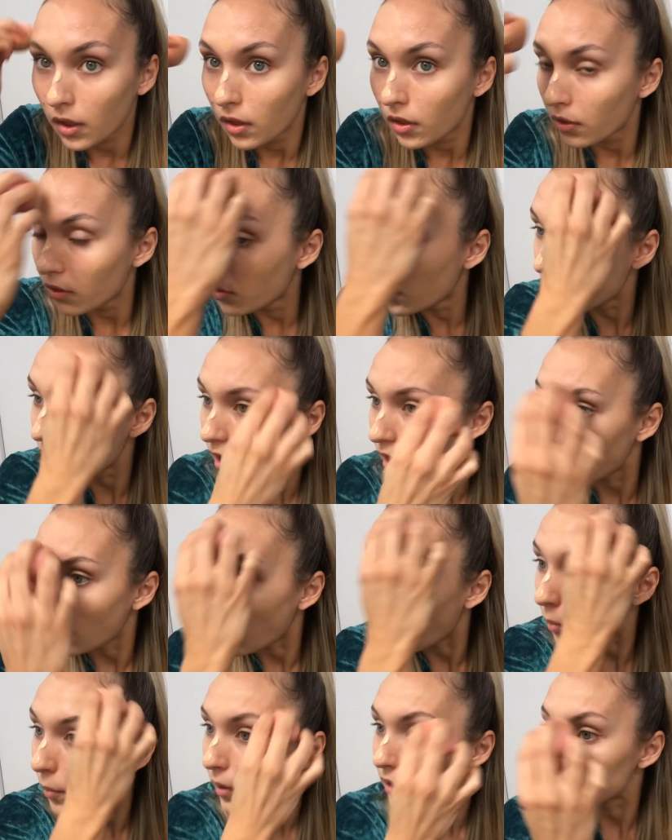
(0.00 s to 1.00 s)
look at
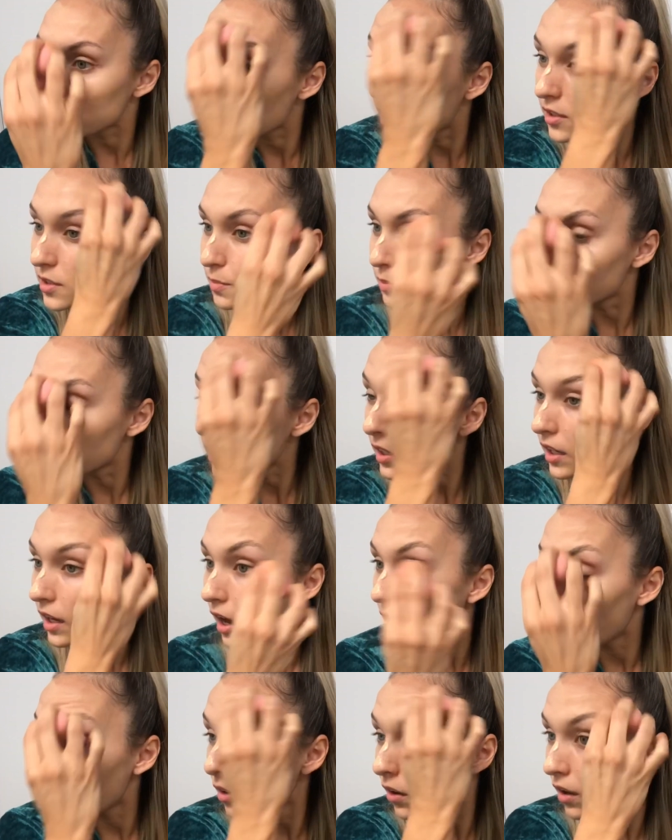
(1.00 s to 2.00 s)
how much that's blending
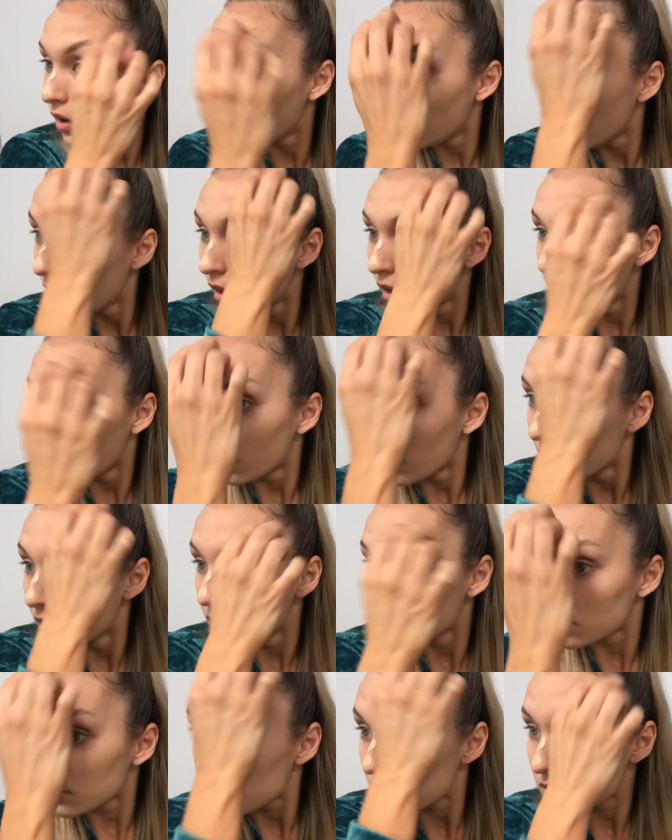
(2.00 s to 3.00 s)
out.
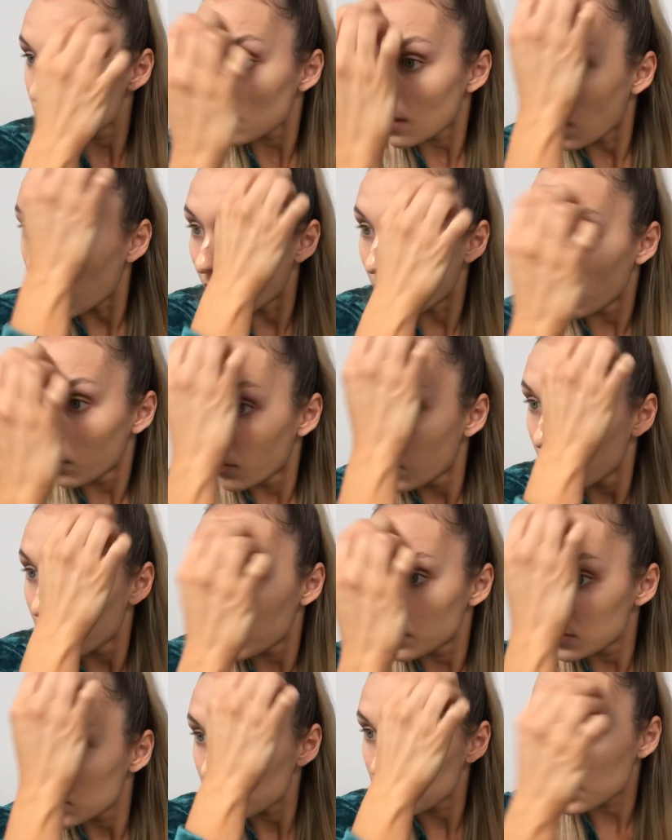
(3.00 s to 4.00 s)
So
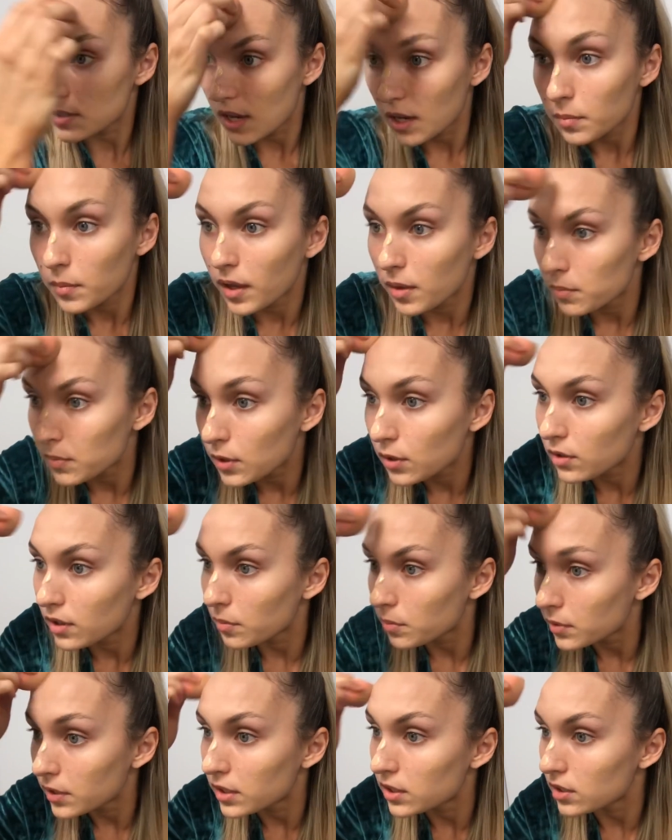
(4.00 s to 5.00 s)
just take my beauty
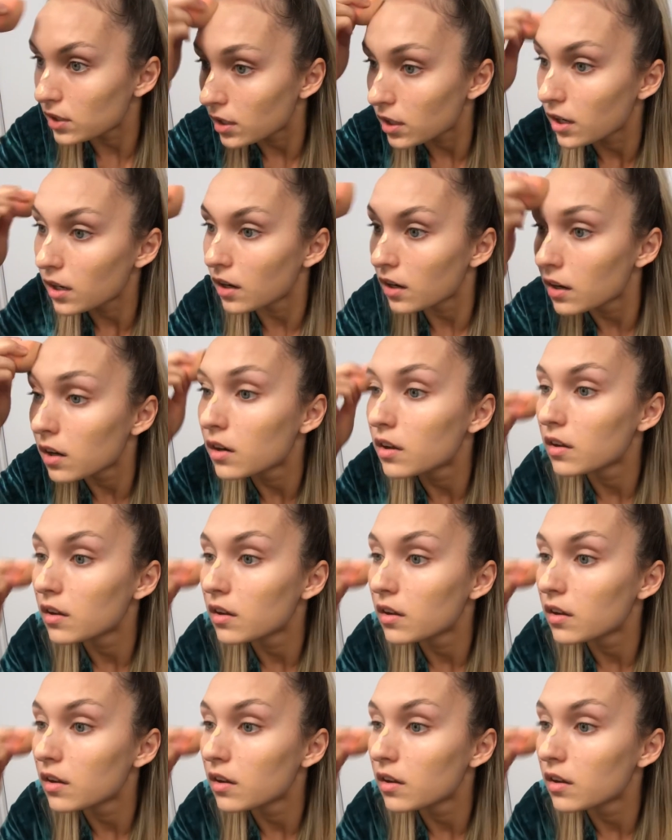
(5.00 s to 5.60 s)
blender,